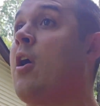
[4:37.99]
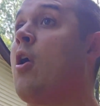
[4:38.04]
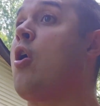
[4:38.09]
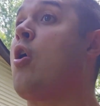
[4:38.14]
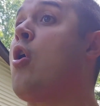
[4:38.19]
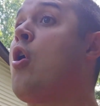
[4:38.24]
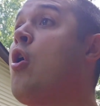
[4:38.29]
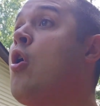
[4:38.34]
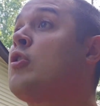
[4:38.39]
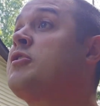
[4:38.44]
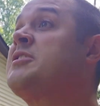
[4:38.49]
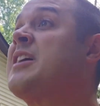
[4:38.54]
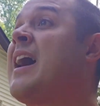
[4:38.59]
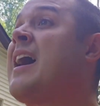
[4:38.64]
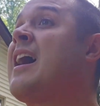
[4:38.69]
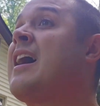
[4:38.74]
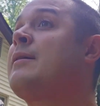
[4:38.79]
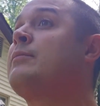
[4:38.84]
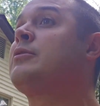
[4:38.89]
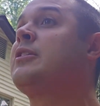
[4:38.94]

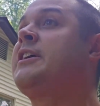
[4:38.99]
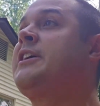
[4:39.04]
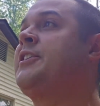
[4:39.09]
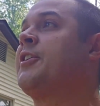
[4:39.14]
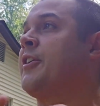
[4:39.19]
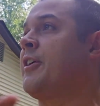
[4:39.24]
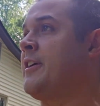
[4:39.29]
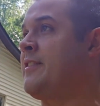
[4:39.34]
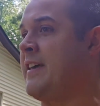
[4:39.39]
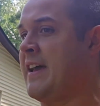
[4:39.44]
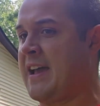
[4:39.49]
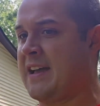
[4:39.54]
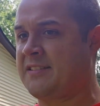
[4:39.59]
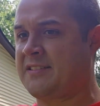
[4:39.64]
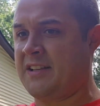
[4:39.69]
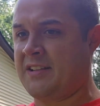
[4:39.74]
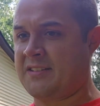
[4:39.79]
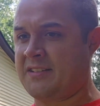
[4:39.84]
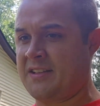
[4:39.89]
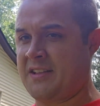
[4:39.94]
all-time leader in the
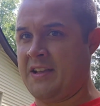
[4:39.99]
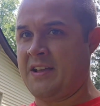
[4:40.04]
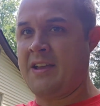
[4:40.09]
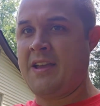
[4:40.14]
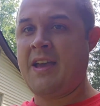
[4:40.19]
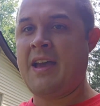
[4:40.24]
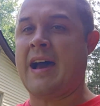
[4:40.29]
SEC.